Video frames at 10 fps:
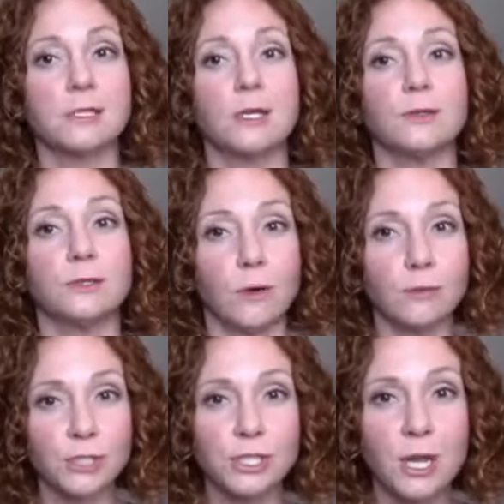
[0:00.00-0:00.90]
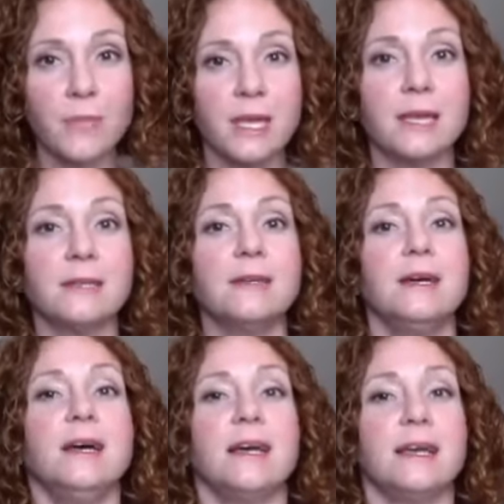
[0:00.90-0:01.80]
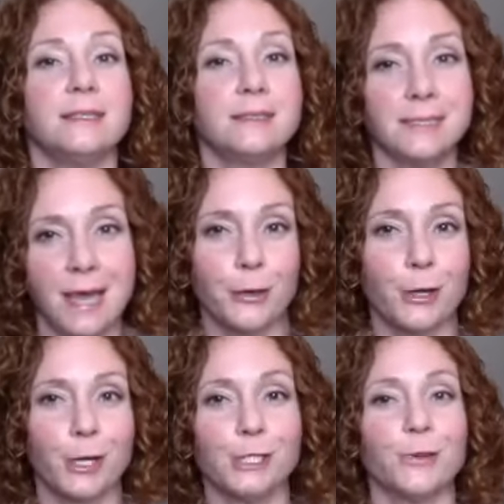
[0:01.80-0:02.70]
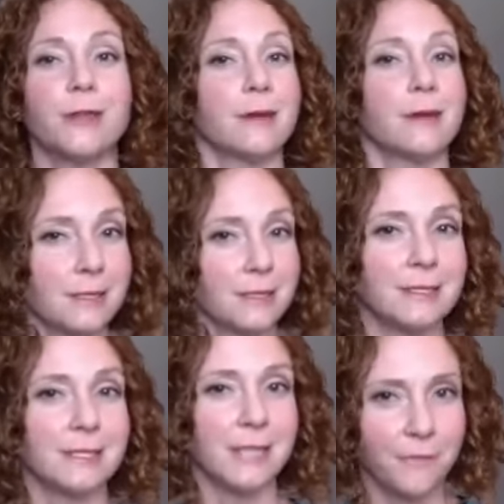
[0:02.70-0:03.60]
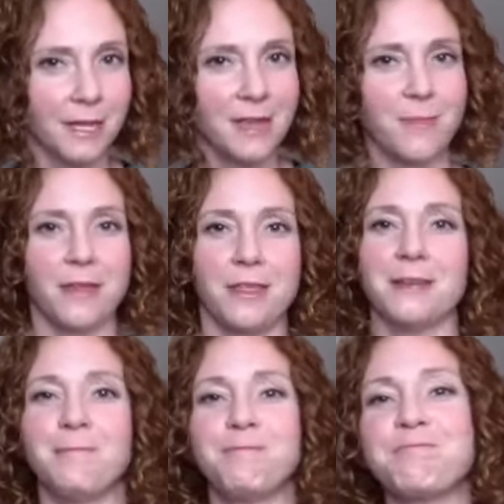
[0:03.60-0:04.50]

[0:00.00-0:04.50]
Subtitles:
So don't just jump in and decide you're going to do it. There is definitely a method.